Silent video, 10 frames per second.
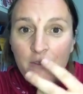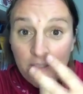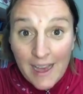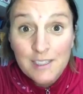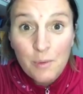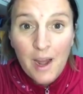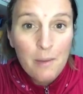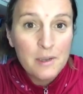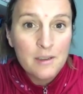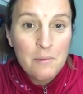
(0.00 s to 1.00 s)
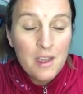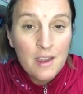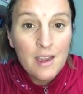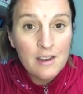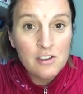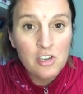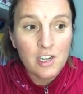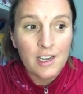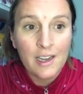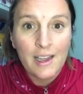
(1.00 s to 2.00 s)
that's what happened to me
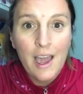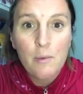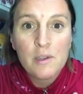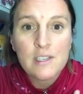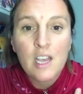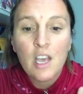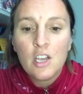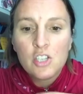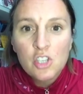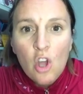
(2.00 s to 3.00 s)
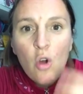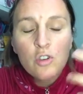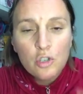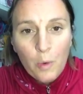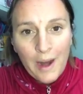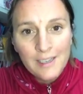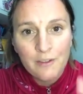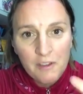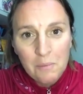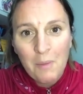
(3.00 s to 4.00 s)
initially. Like I was so trying to
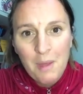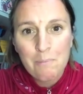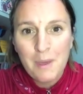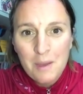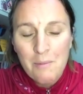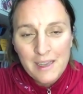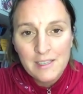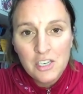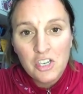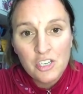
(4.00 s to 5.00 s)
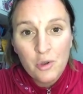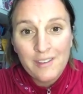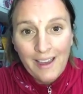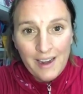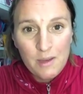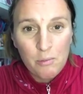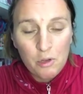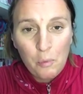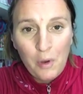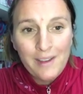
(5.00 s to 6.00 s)
fit my big message into a tiny
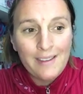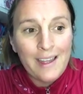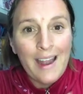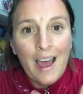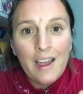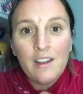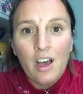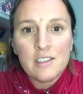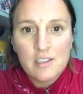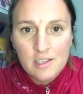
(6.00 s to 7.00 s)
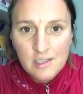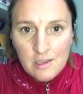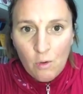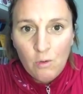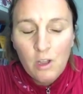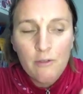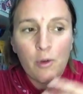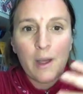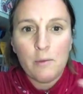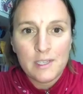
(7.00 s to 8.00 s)
blueprint that I lost the soul of
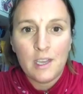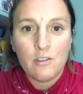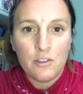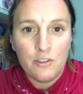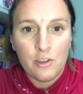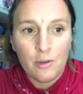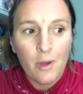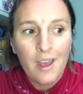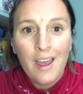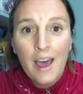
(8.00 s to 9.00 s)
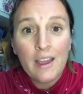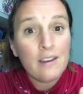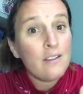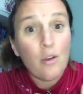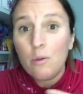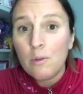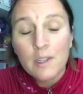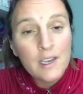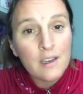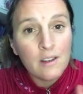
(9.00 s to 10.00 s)
what I was here to do. I
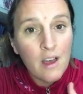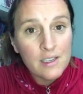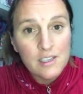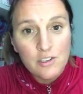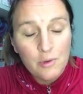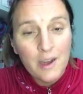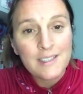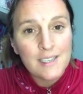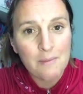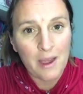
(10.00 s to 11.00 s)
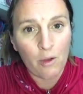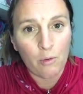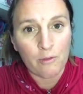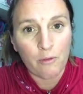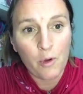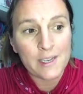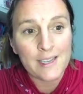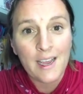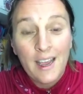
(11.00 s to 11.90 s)
totally lost trust in my own voice.